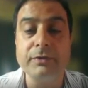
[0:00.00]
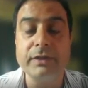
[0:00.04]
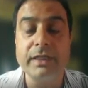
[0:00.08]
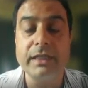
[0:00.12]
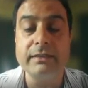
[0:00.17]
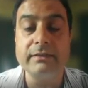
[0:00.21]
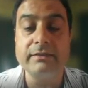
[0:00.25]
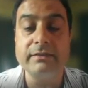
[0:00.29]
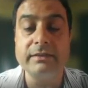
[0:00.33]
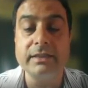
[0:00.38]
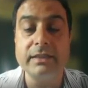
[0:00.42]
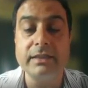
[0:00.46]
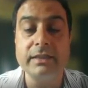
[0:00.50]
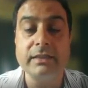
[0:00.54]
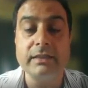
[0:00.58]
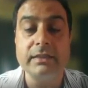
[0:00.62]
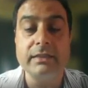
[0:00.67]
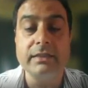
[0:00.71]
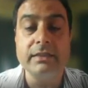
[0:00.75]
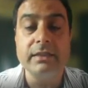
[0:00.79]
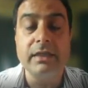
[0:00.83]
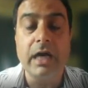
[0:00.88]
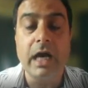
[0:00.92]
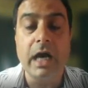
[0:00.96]
You can see
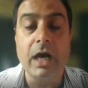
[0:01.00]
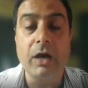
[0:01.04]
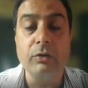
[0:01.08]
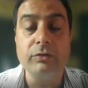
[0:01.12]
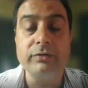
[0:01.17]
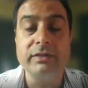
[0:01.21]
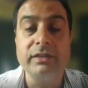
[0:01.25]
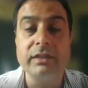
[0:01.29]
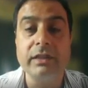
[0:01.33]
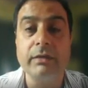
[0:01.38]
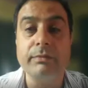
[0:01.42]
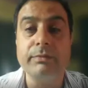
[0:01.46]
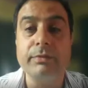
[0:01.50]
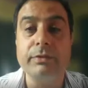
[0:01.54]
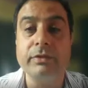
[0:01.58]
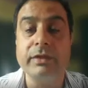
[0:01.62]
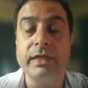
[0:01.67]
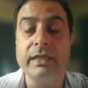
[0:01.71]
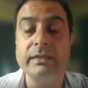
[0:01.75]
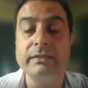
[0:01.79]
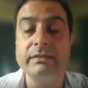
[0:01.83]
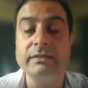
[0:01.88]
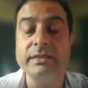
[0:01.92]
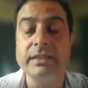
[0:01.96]
how Singapore
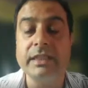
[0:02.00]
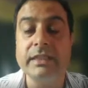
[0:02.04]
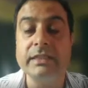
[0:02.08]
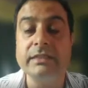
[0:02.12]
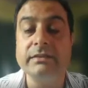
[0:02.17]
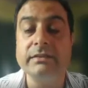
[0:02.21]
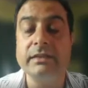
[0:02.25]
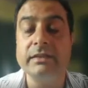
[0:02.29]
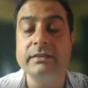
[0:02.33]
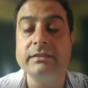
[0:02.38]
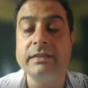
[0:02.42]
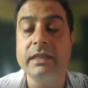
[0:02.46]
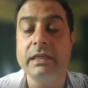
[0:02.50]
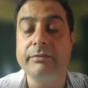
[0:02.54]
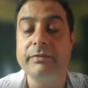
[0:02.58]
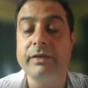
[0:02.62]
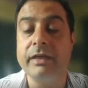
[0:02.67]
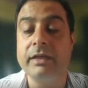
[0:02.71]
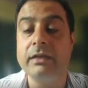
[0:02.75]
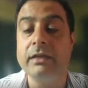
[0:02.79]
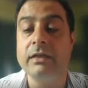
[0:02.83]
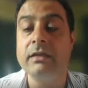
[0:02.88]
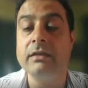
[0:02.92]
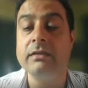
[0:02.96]
has changed itself
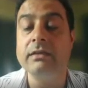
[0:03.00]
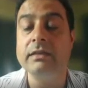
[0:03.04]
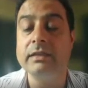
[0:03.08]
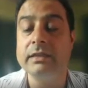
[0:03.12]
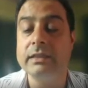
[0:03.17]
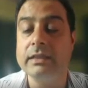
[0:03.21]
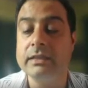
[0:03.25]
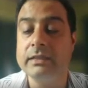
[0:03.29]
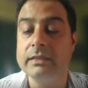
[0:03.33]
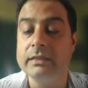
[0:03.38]
and earned